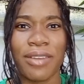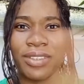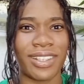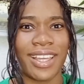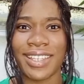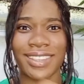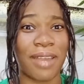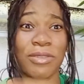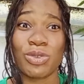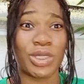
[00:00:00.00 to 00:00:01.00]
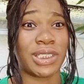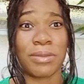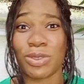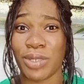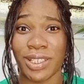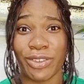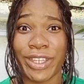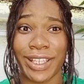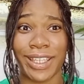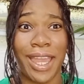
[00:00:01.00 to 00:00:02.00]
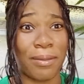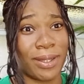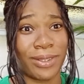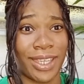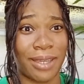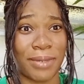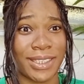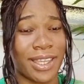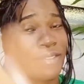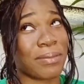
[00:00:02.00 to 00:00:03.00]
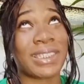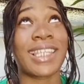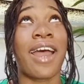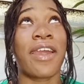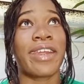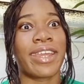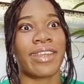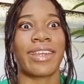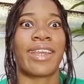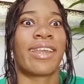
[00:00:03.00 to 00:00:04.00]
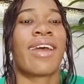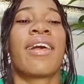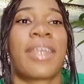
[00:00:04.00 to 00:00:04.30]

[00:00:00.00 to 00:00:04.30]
I realized I was switching between looking at the camera and looking at myself. I'm sorry.